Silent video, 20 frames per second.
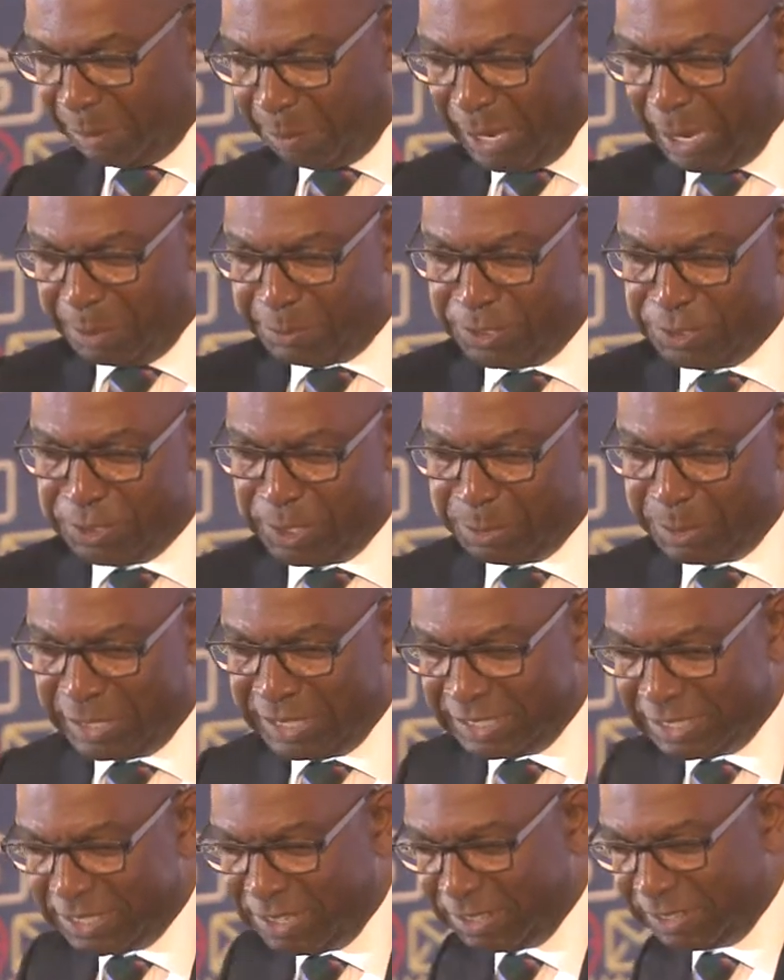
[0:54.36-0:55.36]
Perhaps
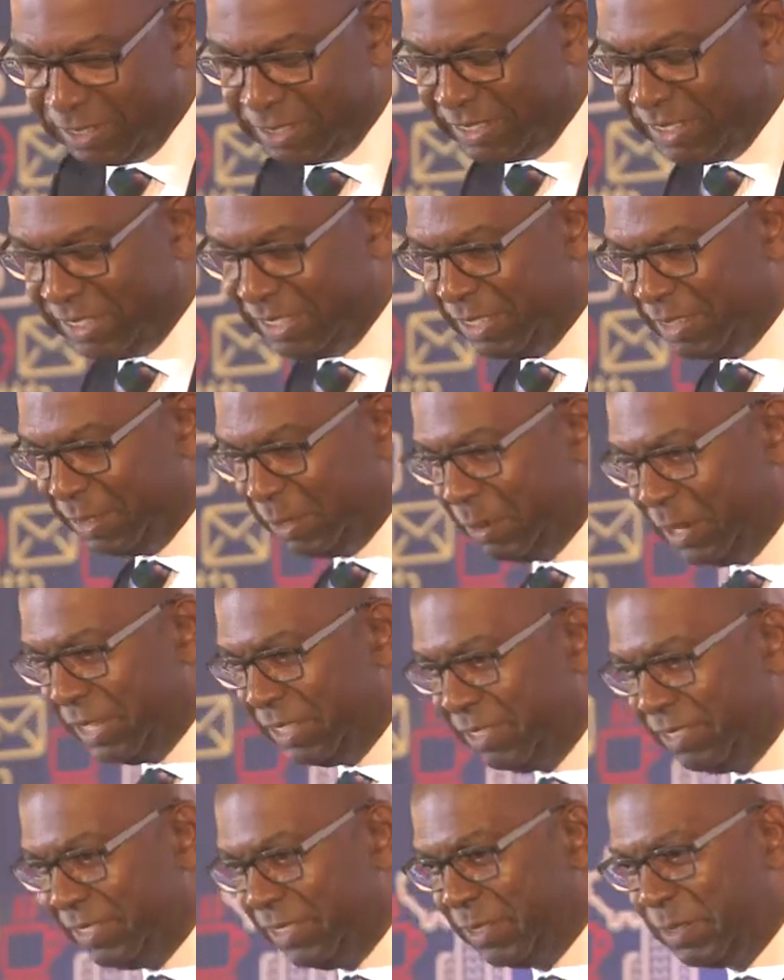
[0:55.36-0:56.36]
Germany is not quite
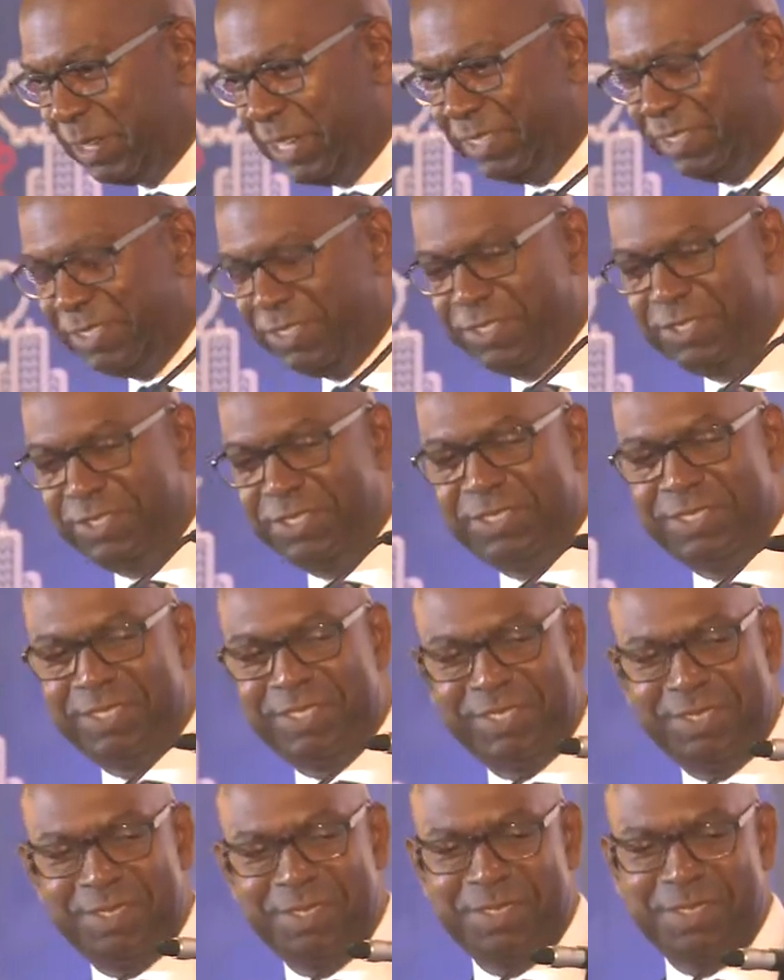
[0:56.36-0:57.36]

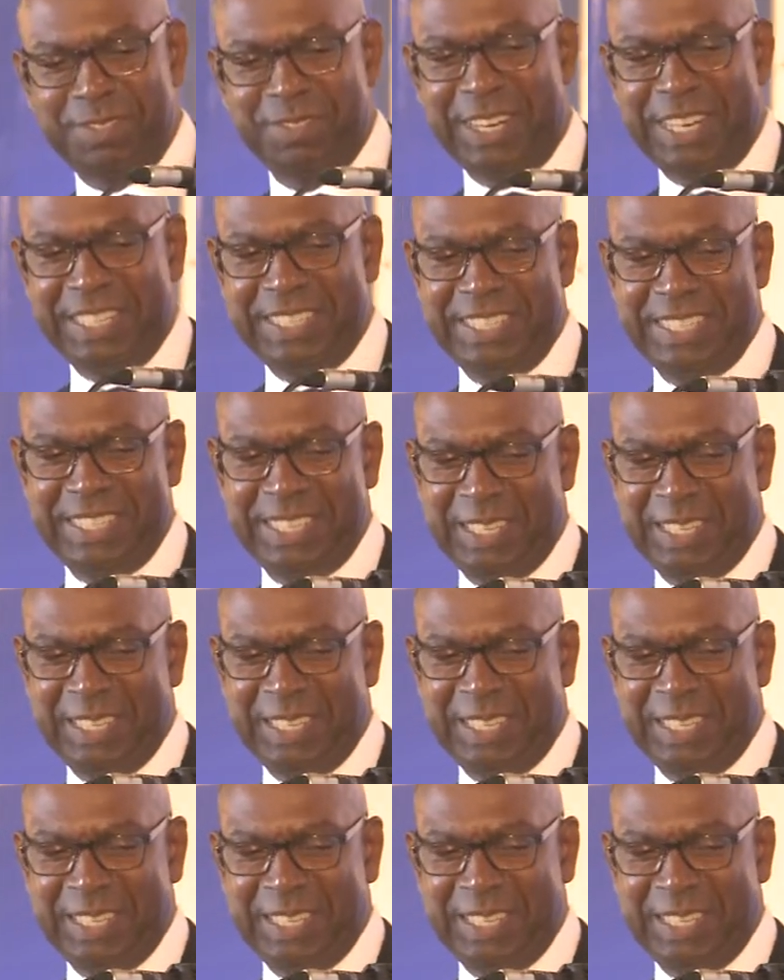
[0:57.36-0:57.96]
right.